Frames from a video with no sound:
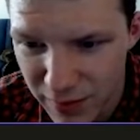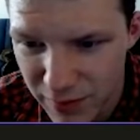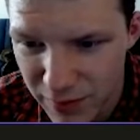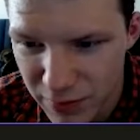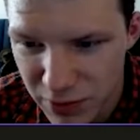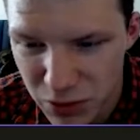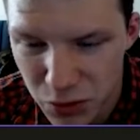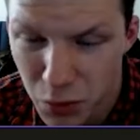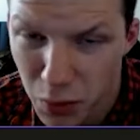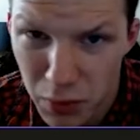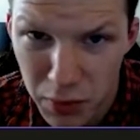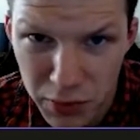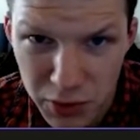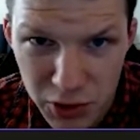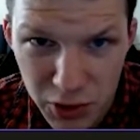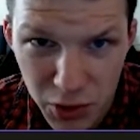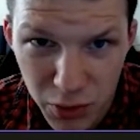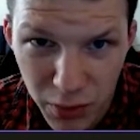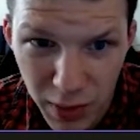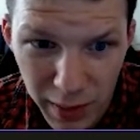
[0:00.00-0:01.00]
It's a World War
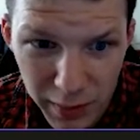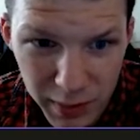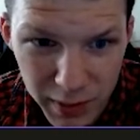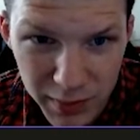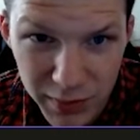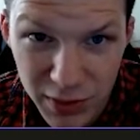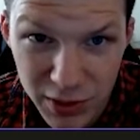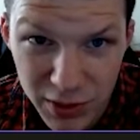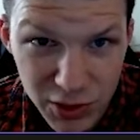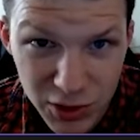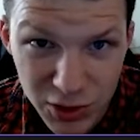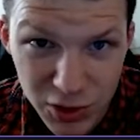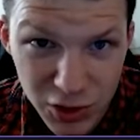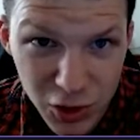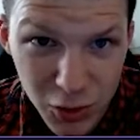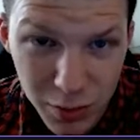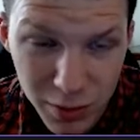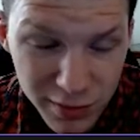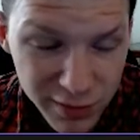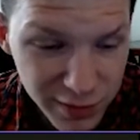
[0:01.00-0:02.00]
II weapon, but it's just
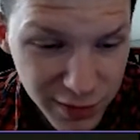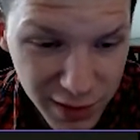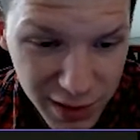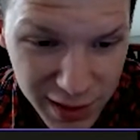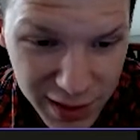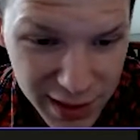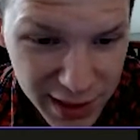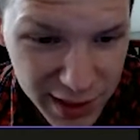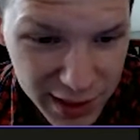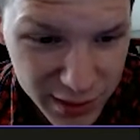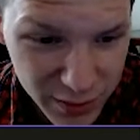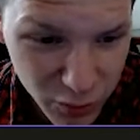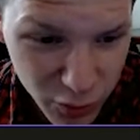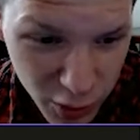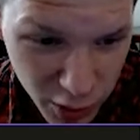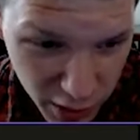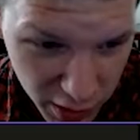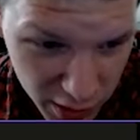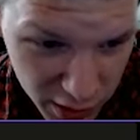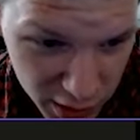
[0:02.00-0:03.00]
super fun. I hit some
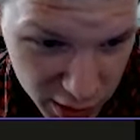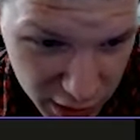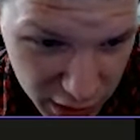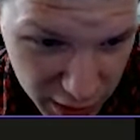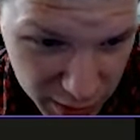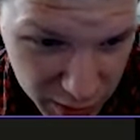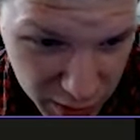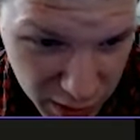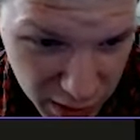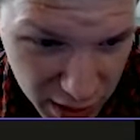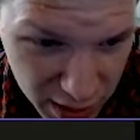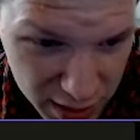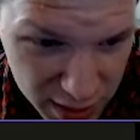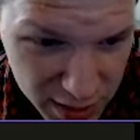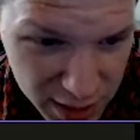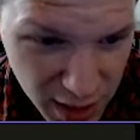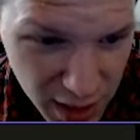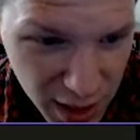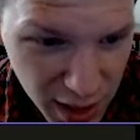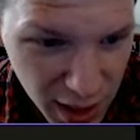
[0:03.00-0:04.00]
really good clips with this.
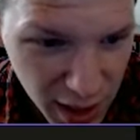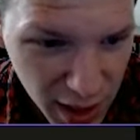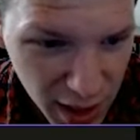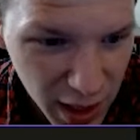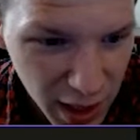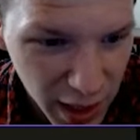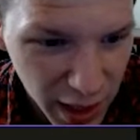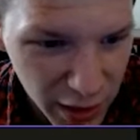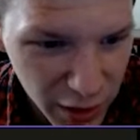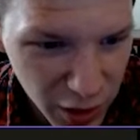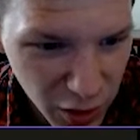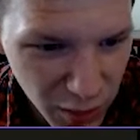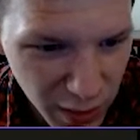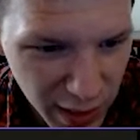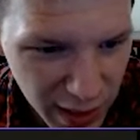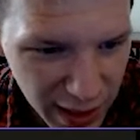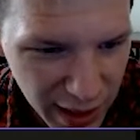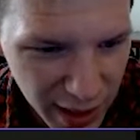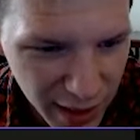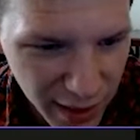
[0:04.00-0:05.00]
And then you
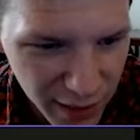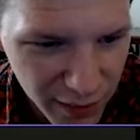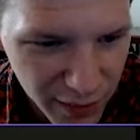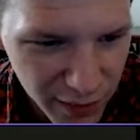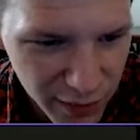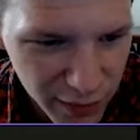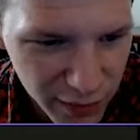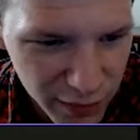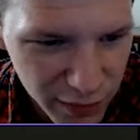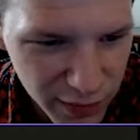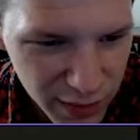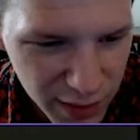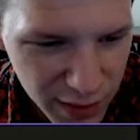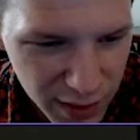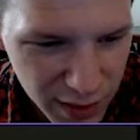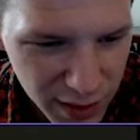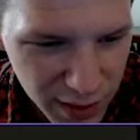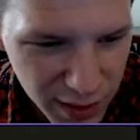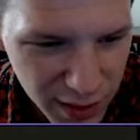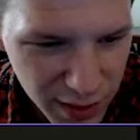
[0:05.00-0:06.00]
have,
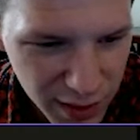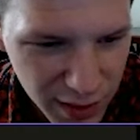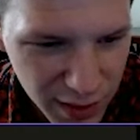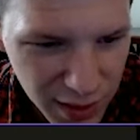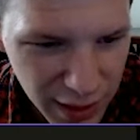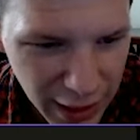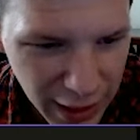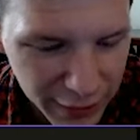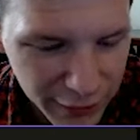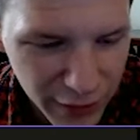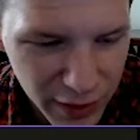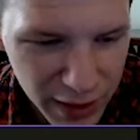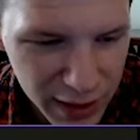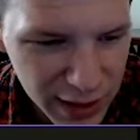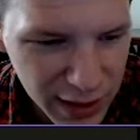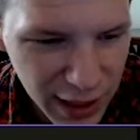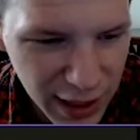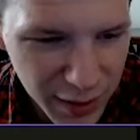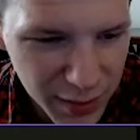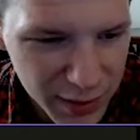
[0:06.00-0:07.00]
I forget the
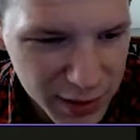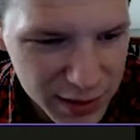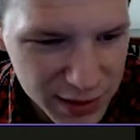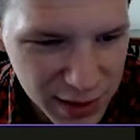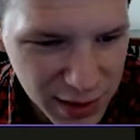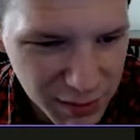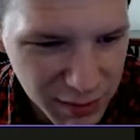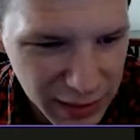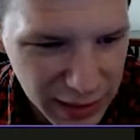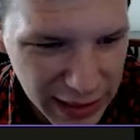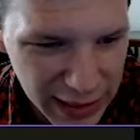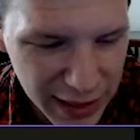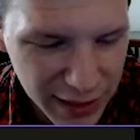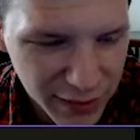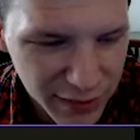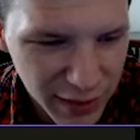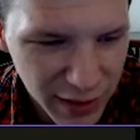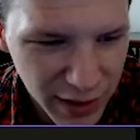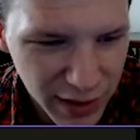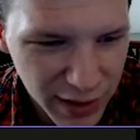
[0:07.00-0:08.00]
name of this gun, but I got a
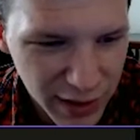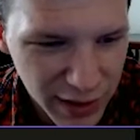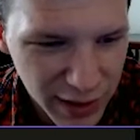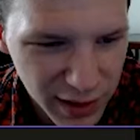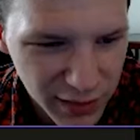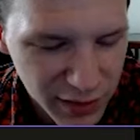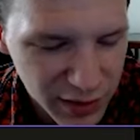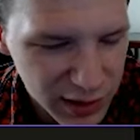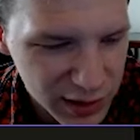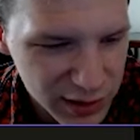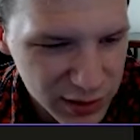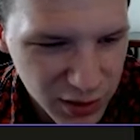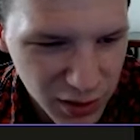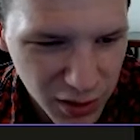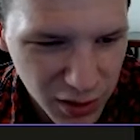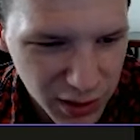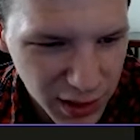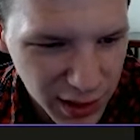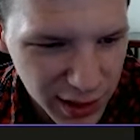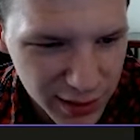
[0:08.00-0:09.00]
variant of it that's
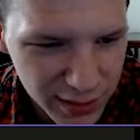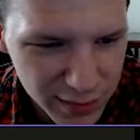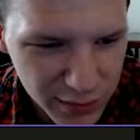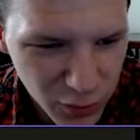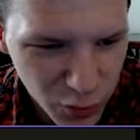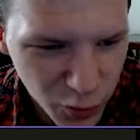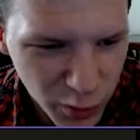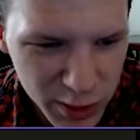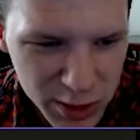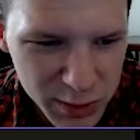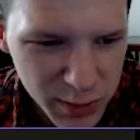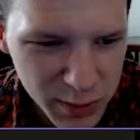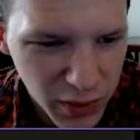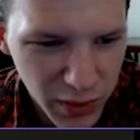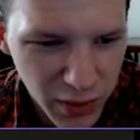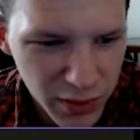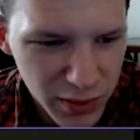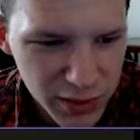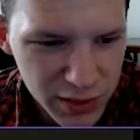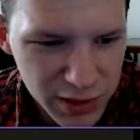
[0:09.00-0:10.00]
called like
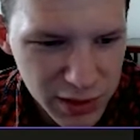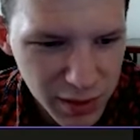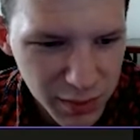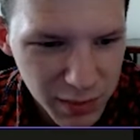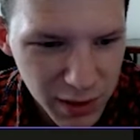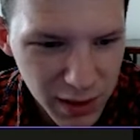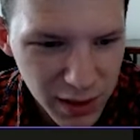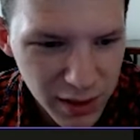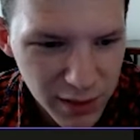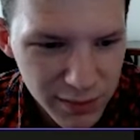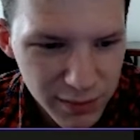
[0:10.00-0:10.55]
Whisper or something.